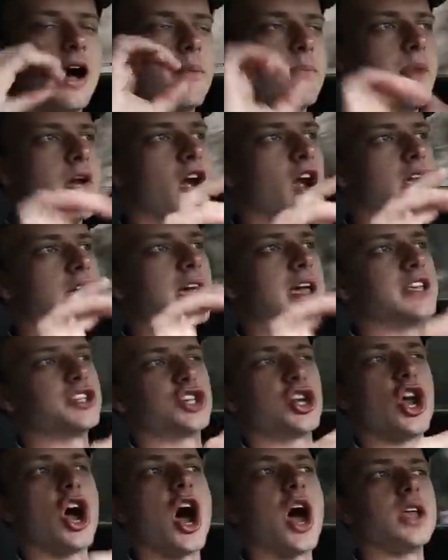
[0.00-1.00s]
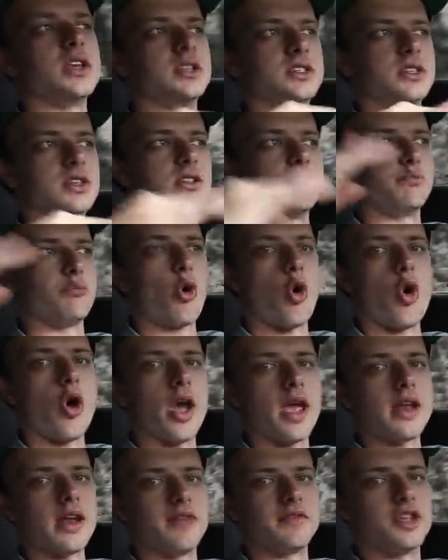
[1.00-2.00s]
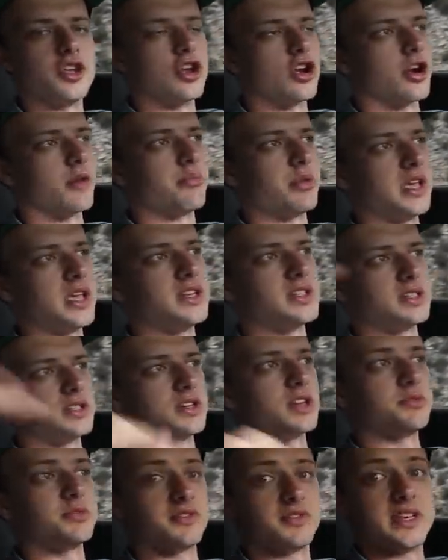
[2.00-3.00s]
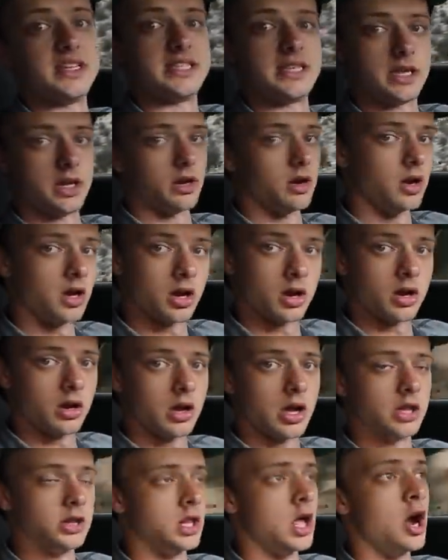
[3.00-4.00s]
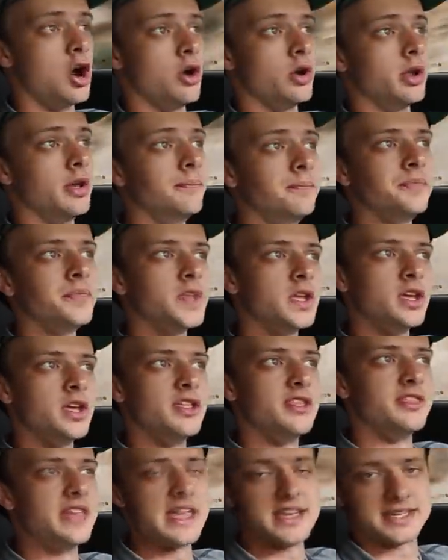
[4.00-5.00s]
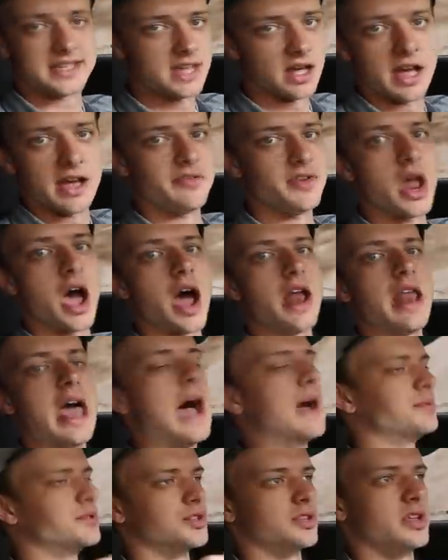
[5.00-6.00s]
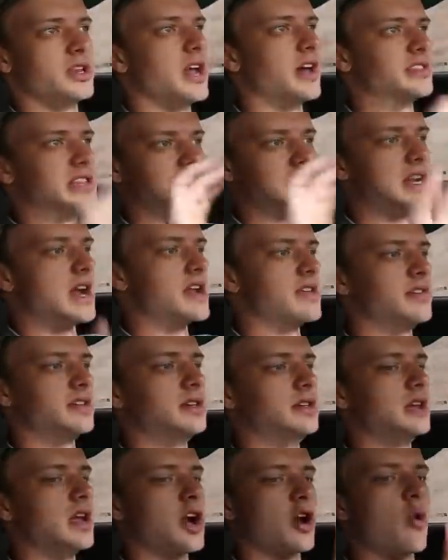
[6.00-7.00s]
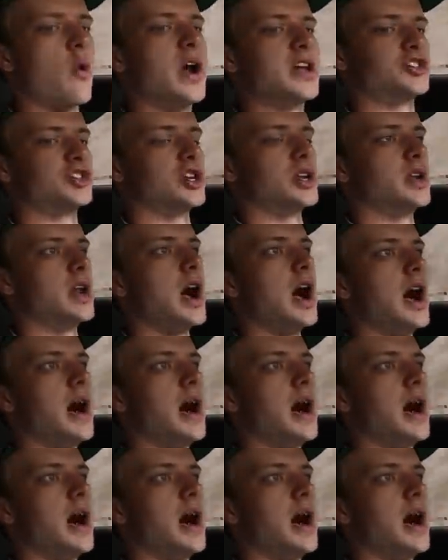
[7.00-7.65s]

America has gotten to the point of the Europeans in terms of interior alone, they still have not. Absolutely not. That's not even a question.